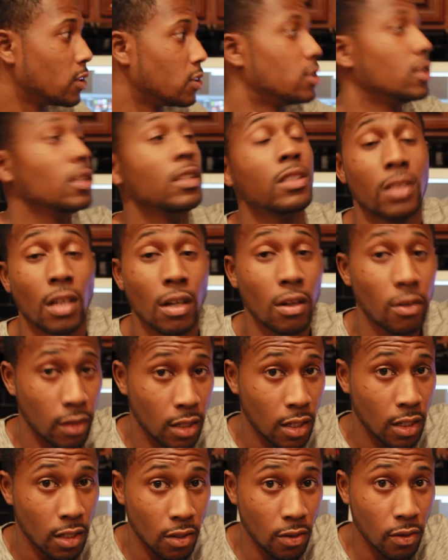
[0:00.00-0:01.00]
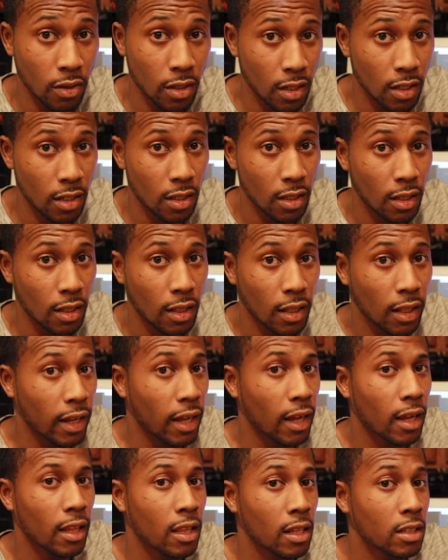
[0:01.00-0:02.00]
She's already doing it.
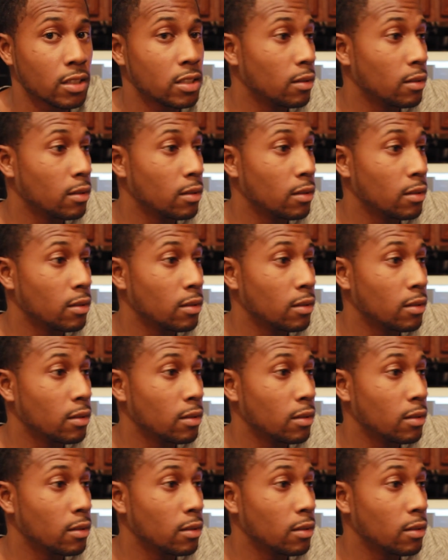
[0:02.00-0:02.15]
Like I think